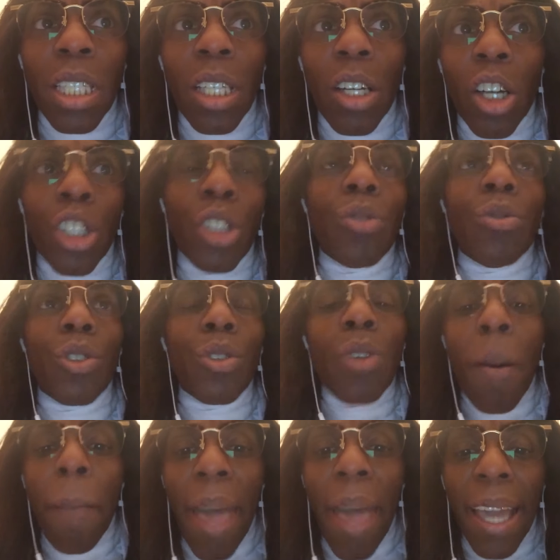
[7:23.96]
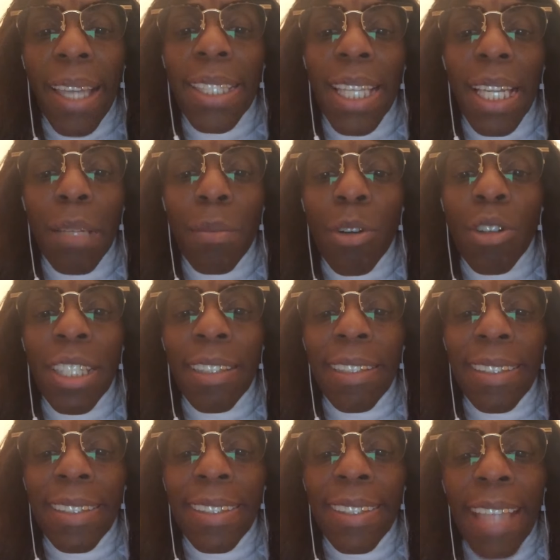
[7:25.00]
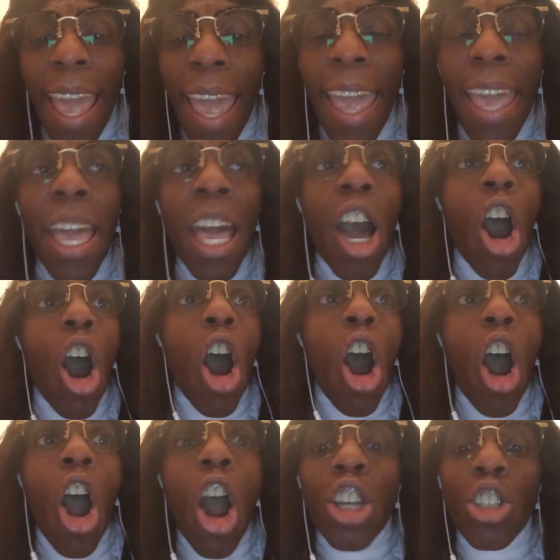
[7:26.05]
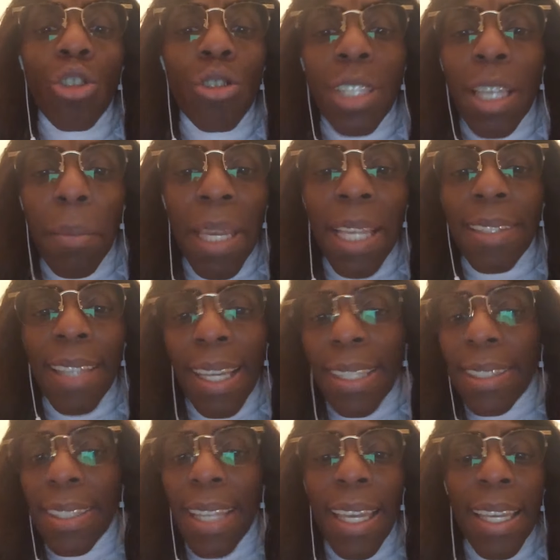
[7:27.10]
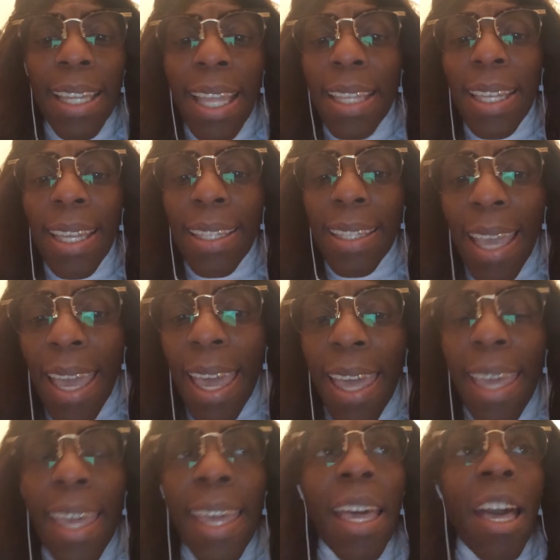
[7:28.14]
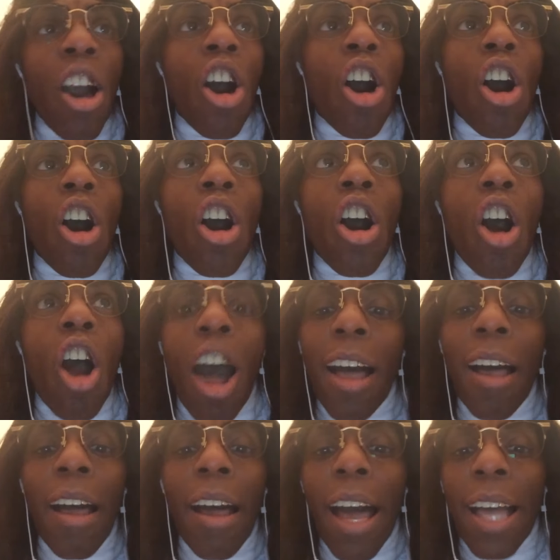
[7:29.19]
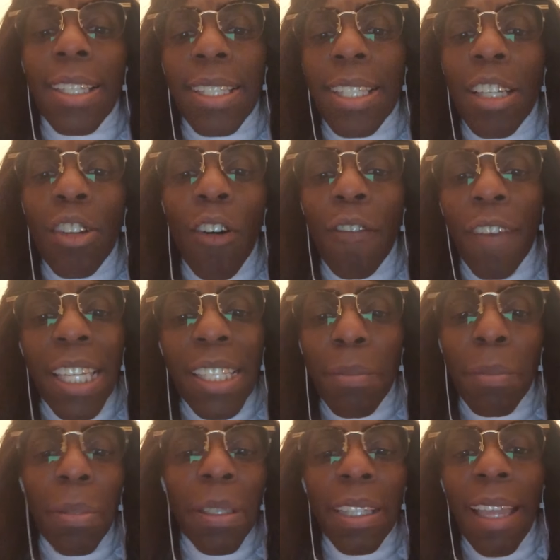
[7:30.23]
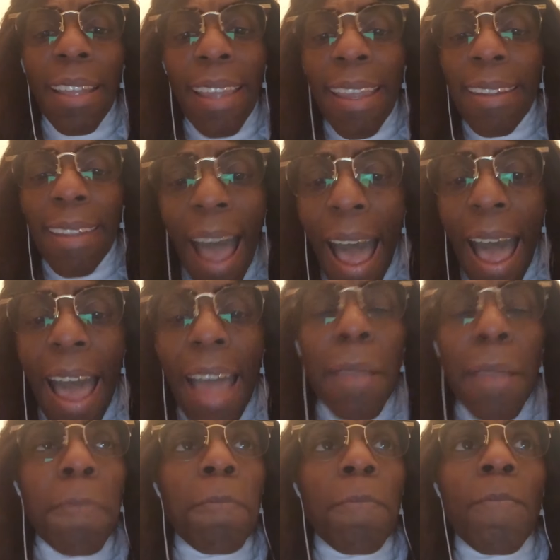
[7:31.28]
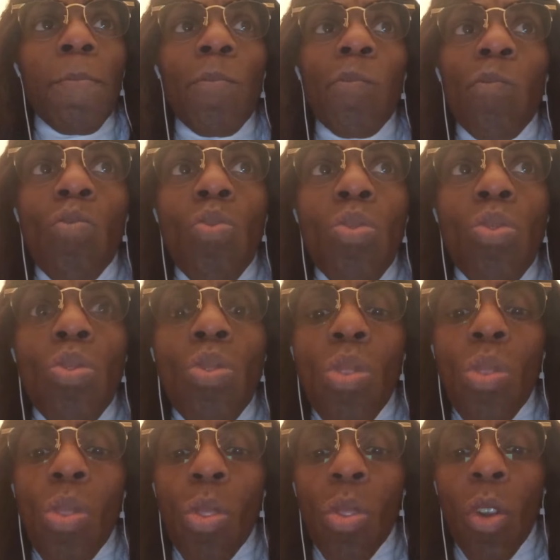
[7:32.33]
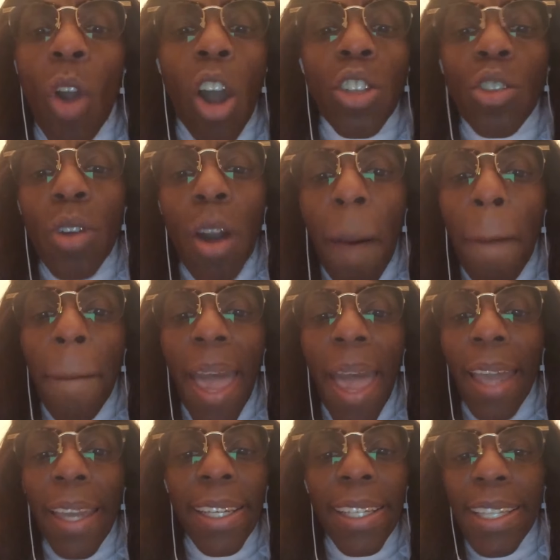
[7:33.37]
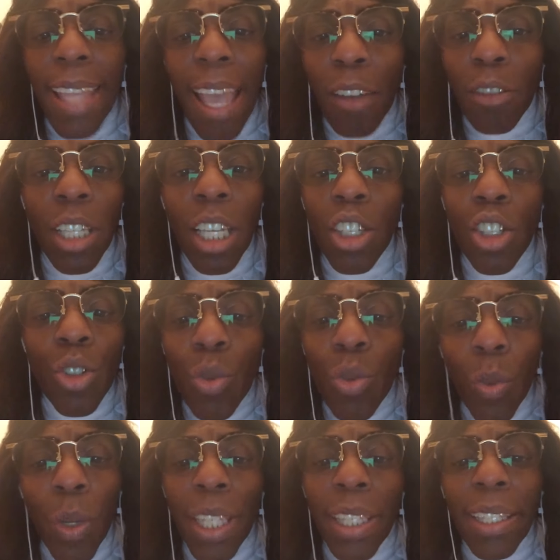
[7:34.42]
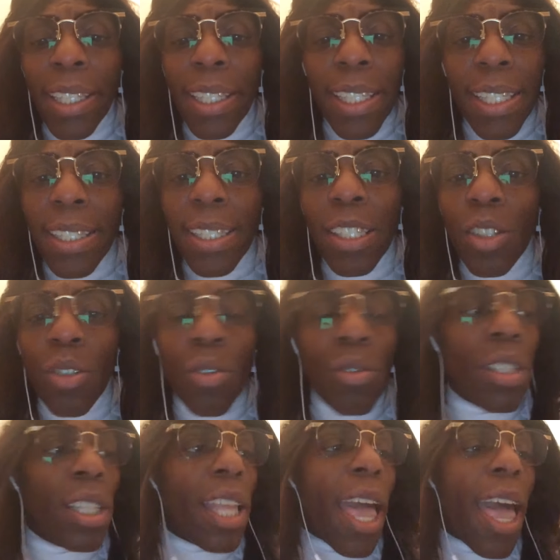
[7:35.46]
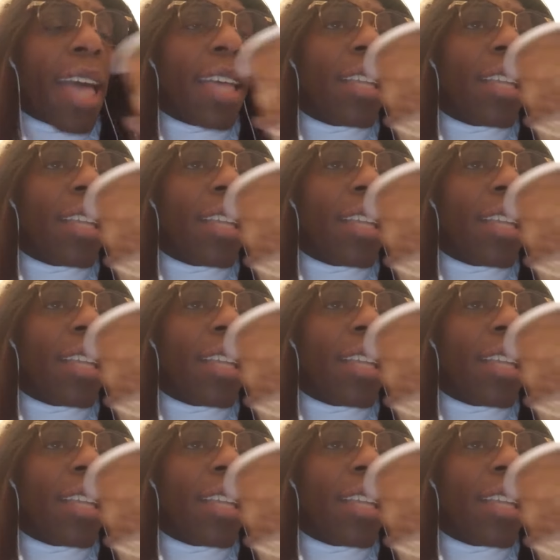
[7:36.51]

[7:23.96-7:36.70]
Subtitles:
Or you come back and say the person is dead, or you send me a text saying that they dead, or I see it on Facebook that they died, or you come back and announce that you went and did this and you did that.